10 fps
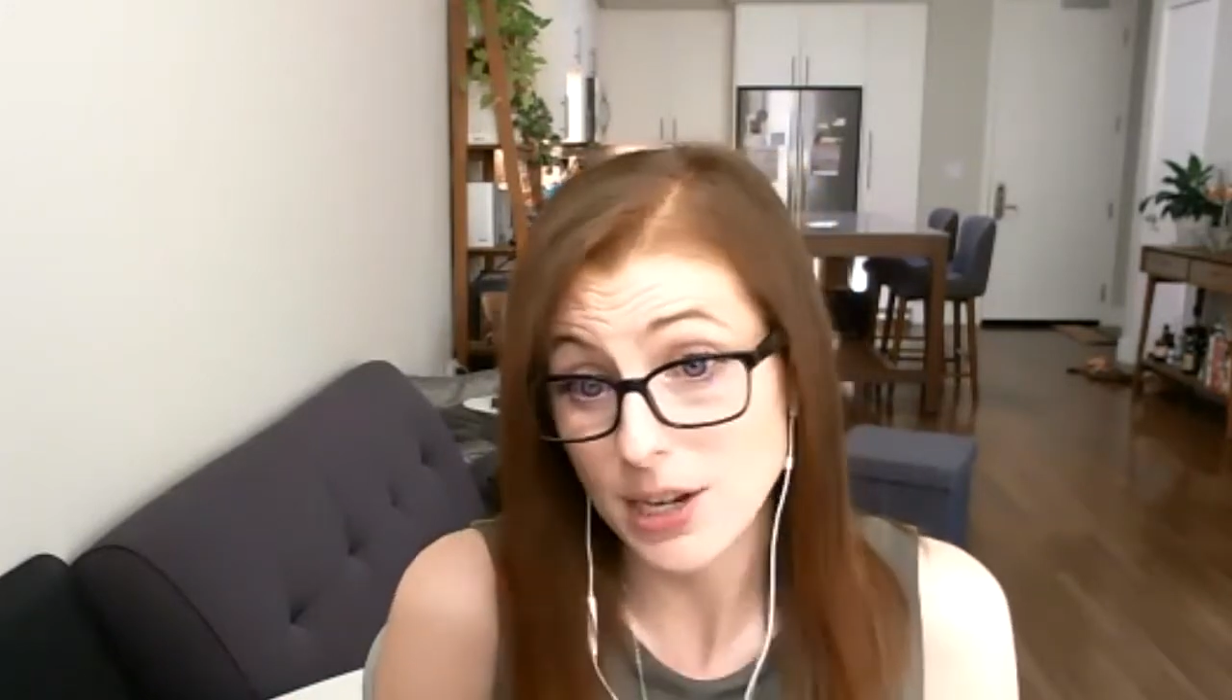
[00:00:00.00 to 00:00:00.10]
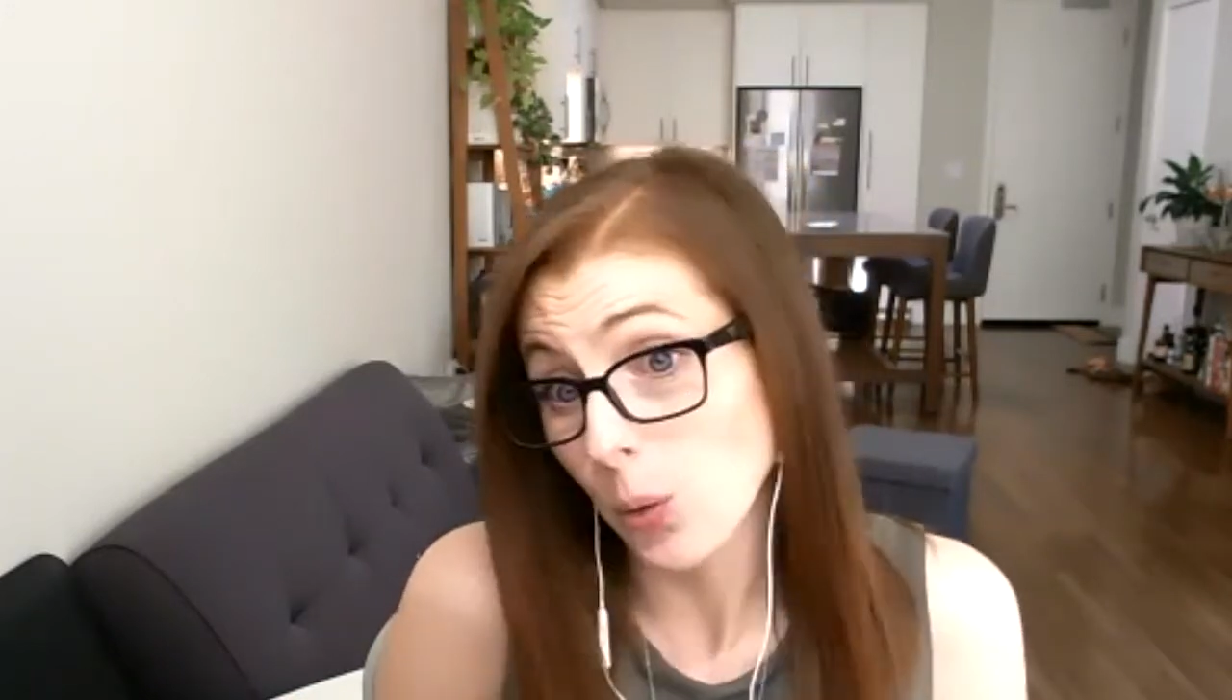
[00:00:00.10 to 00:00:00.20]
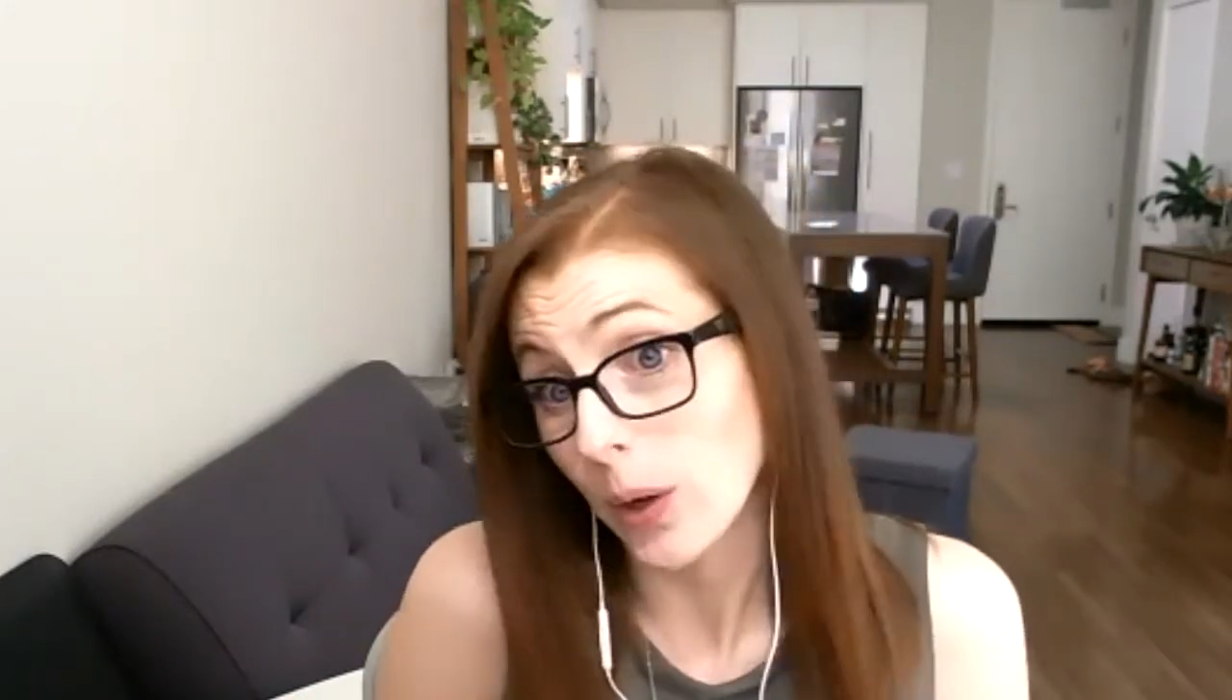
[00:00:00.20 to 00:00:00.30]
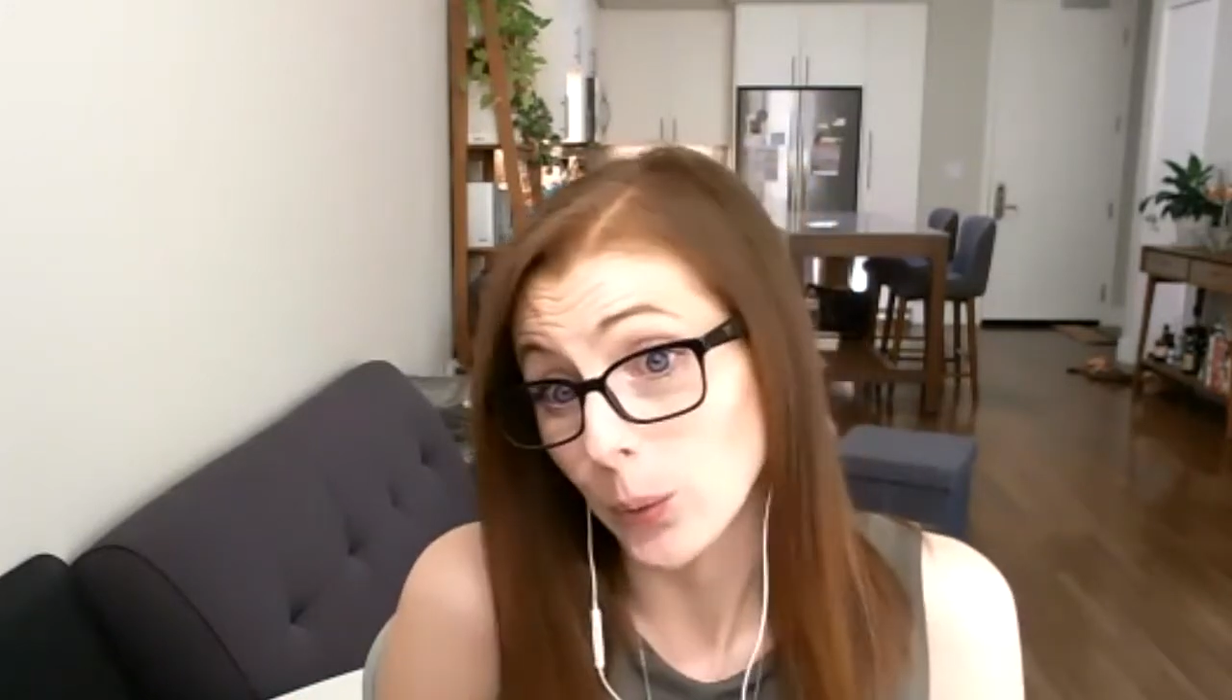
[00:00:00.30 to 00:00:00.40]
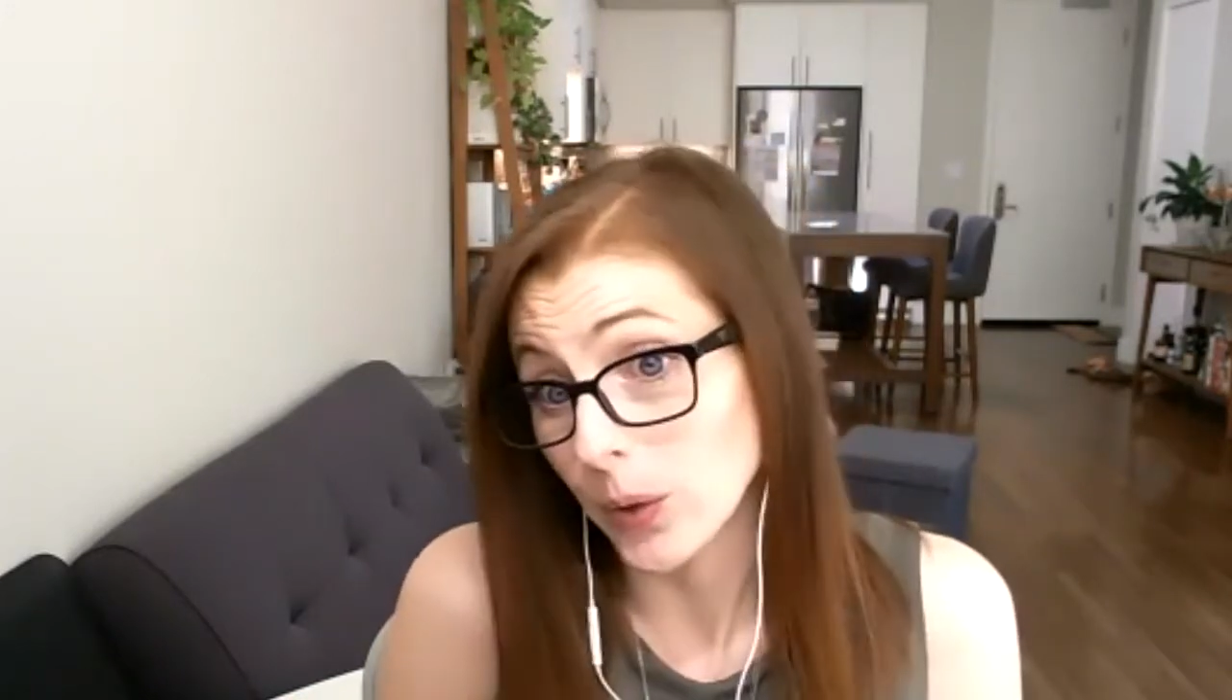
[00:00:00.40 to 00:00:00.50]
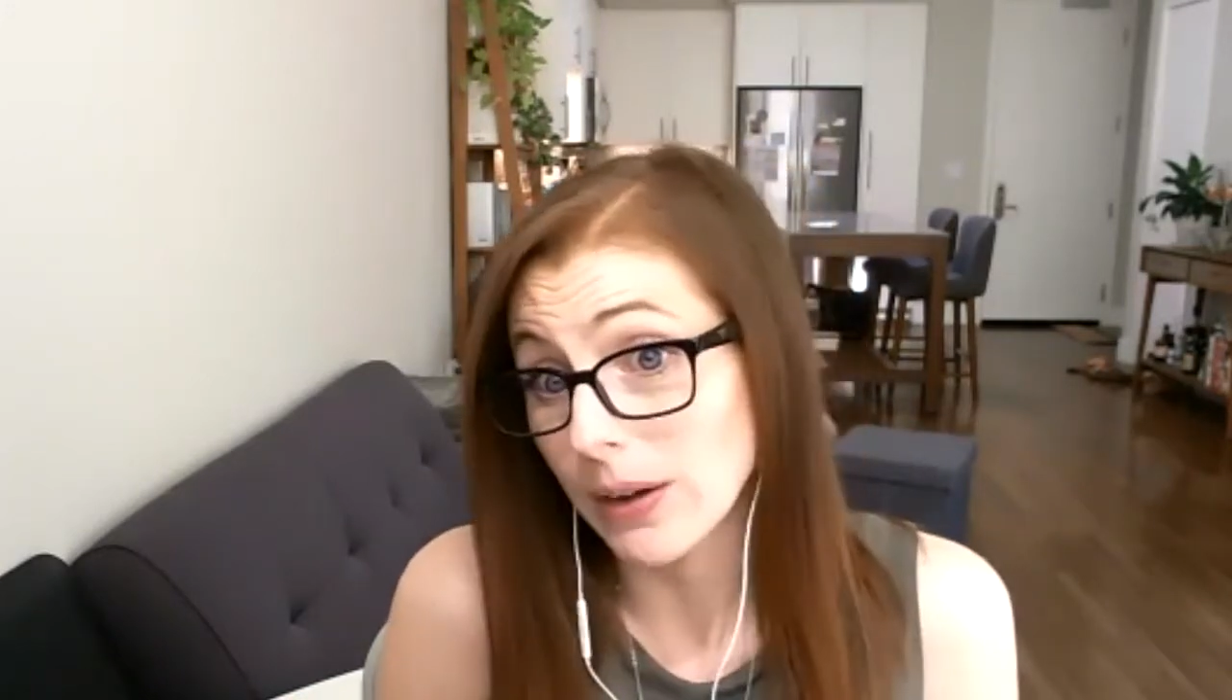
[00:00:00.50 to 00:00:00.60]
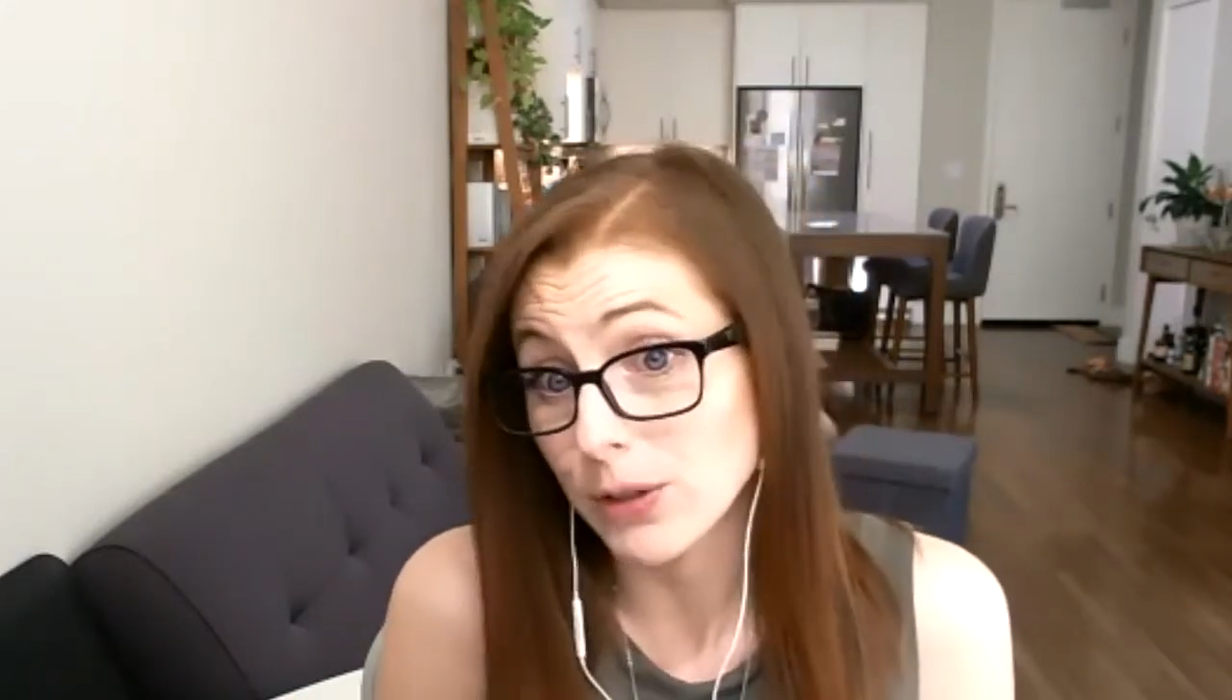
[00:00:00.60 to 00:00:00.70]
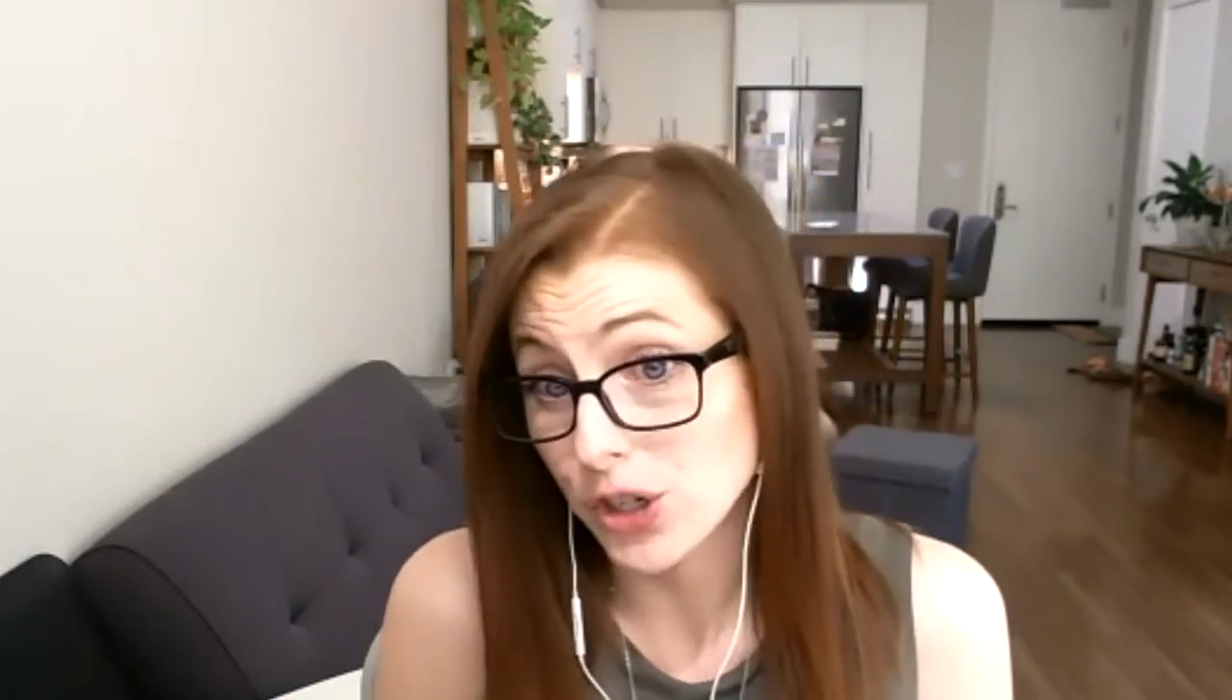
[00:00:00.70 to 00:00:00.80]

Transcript: no one will ever